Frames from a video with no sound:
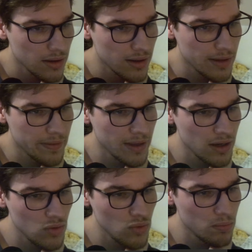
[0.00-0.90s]
and
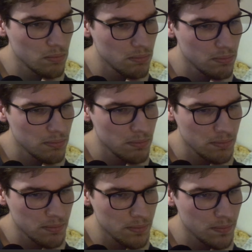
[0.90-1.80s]
now
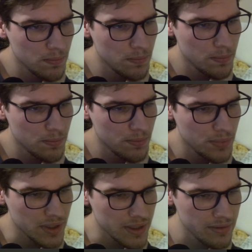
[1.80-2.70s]

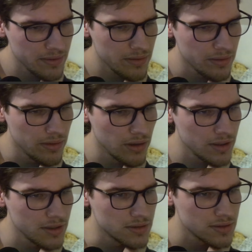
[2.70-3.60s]
pin the
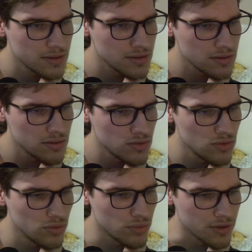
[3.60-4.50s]
knight to
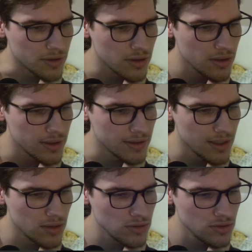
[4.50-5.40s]
the rook. And
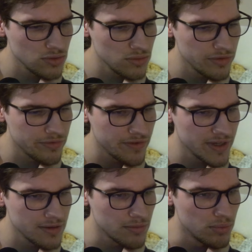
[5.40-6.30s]
how do you
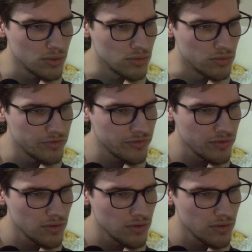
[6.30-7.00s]
defend both?